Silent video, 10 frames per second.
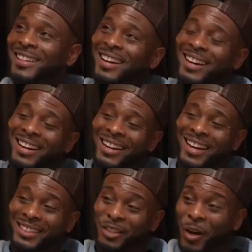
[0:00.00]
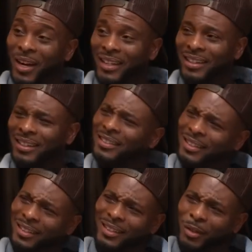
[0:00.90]
I saw it, and I
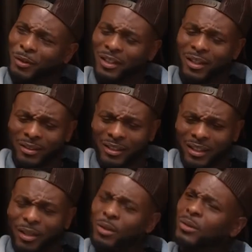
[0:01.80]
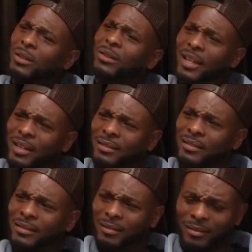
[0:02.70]
said at the hotel, I was like, yo, okay,
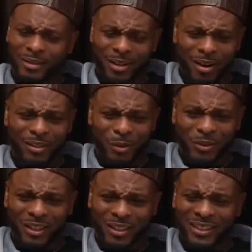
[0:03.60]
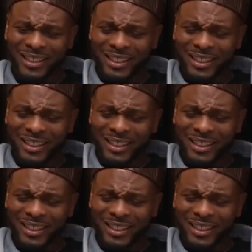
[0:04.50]
there's a car at the hotel.